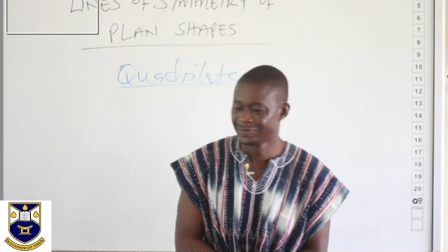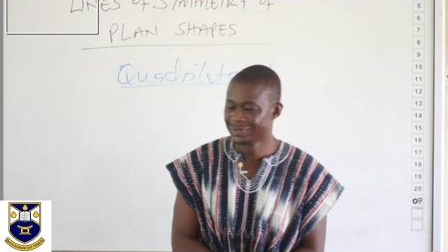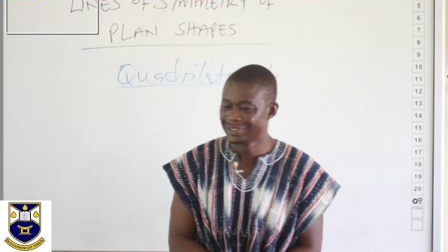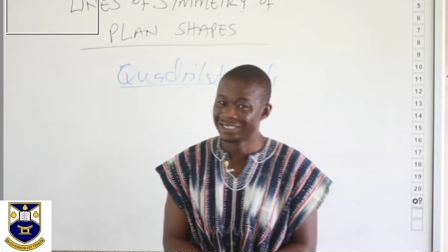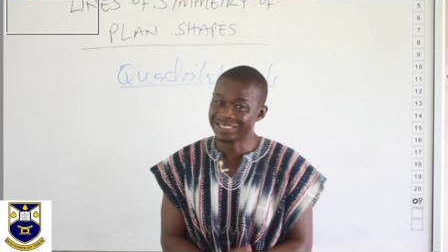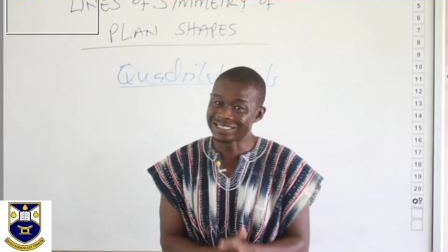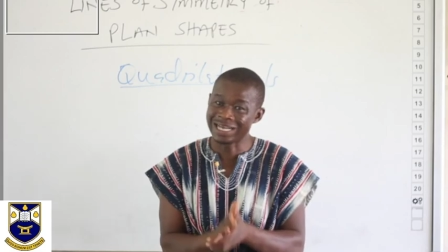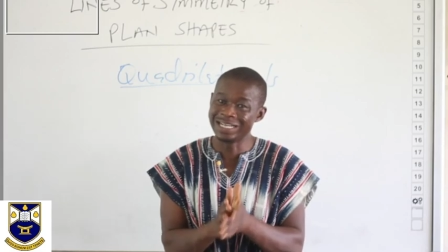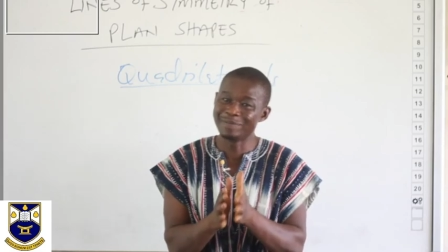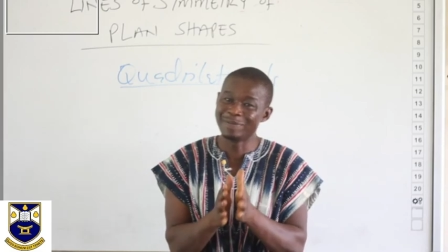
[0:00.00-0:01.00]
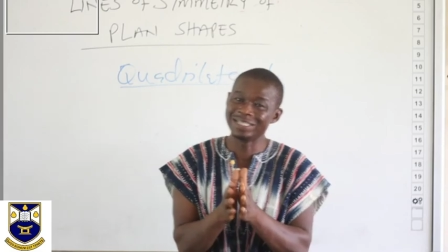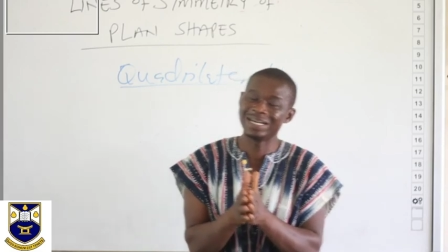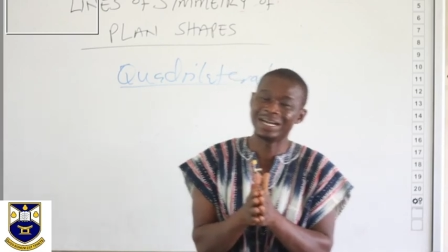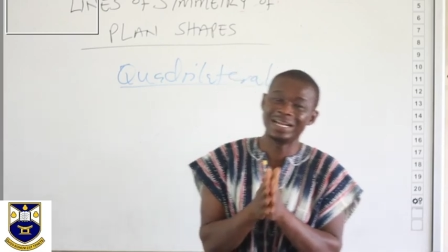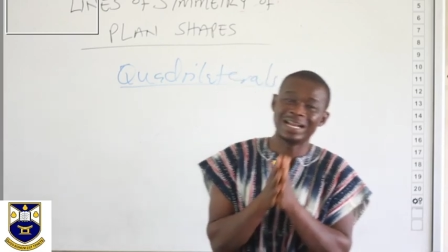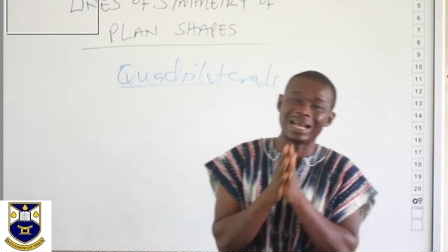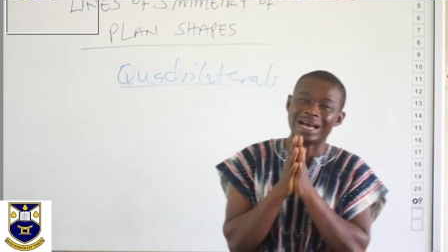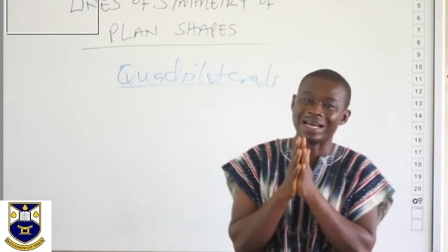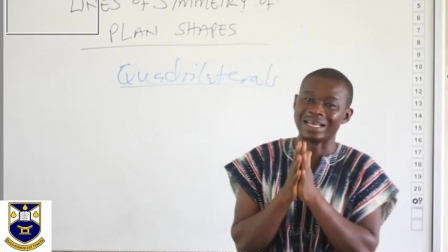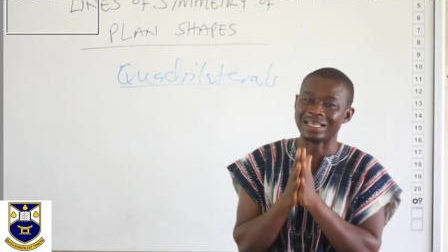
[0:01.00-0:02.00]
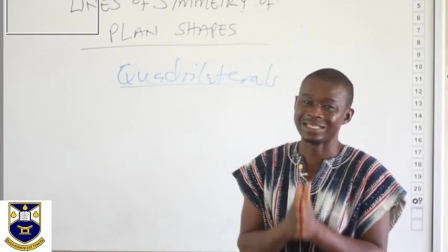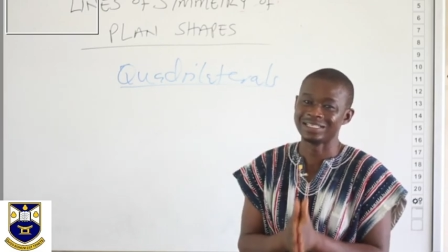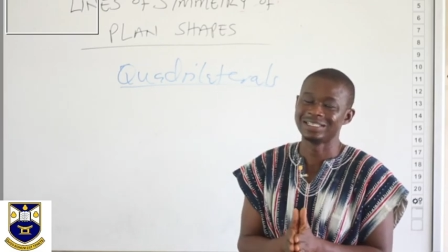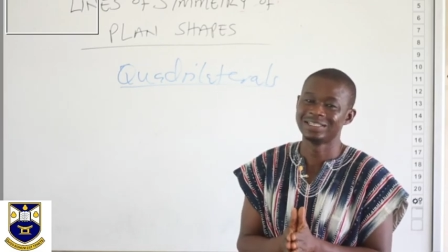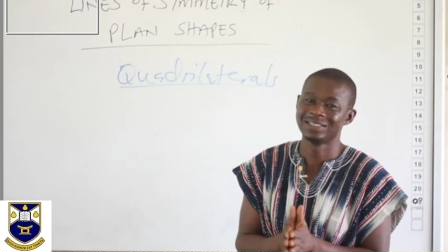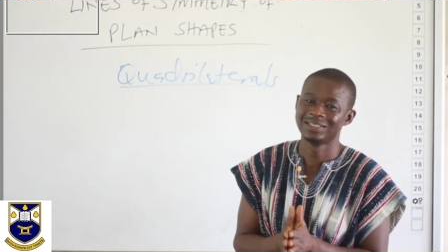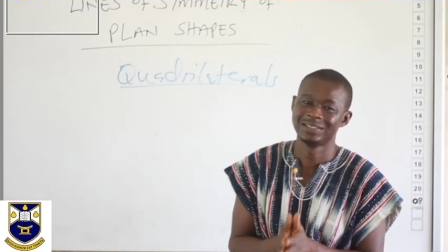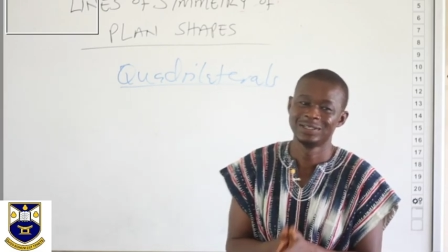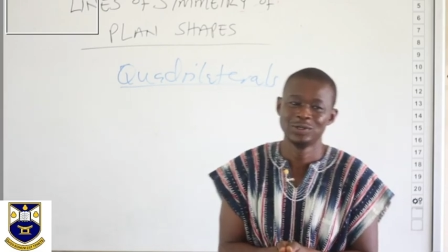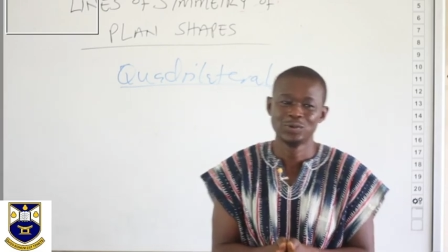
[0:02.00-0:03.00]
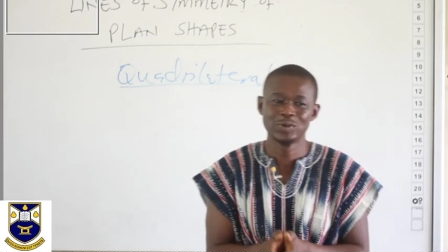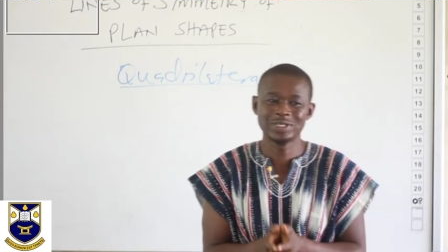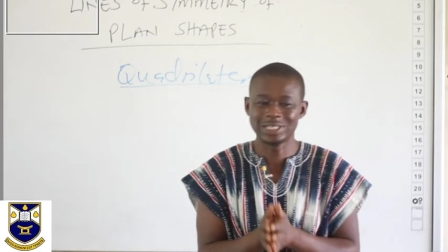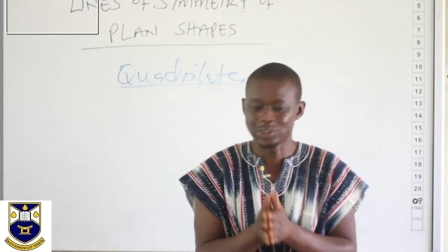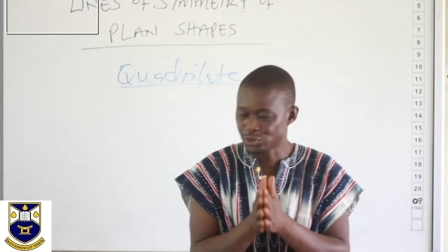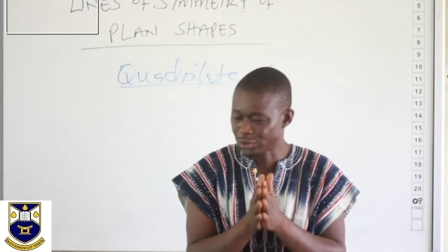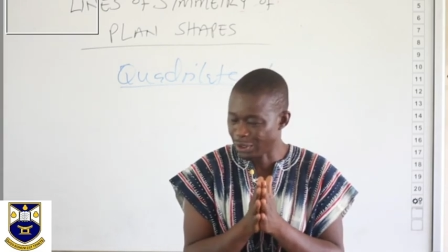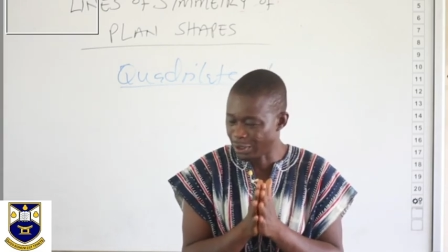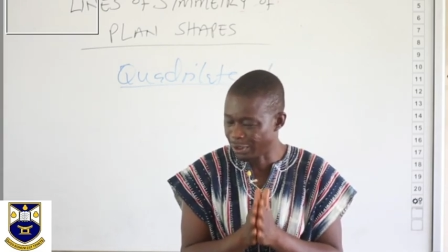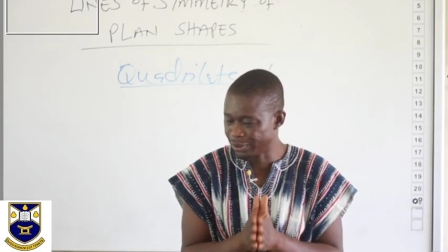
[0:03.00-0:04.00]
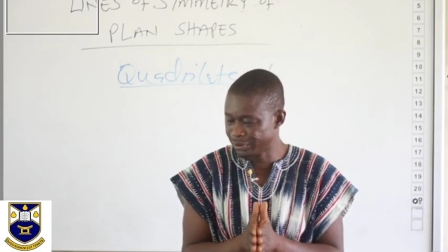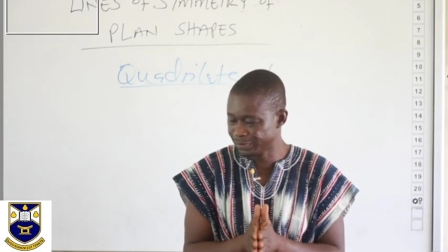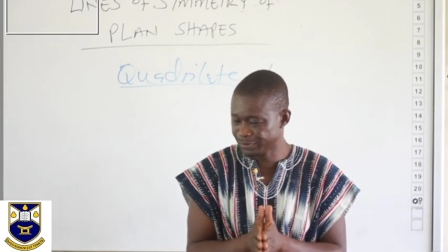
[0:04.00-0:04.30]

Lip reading: is an imaginary line which is drawn